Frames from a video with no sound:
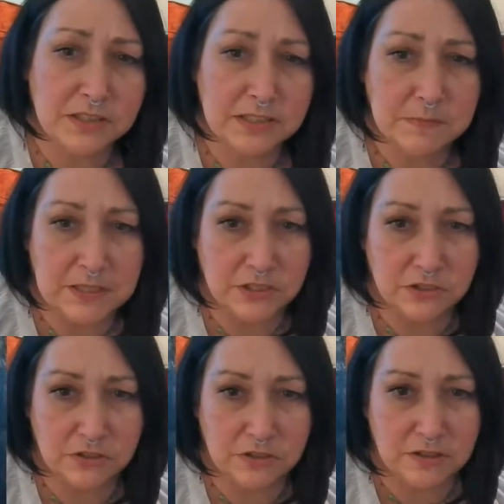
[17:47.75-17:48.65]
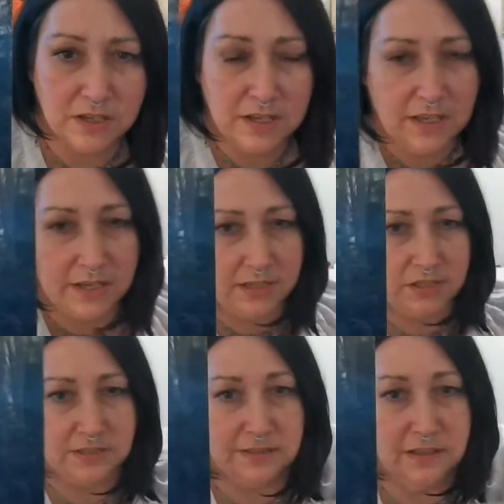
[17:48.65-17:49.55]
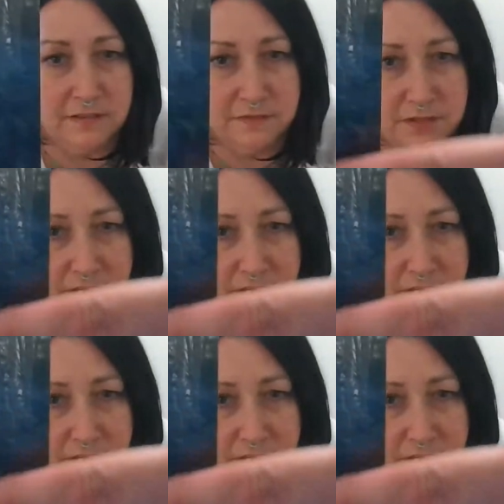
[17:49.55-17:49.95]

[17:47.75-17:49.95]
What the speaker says: this picture, and I just loved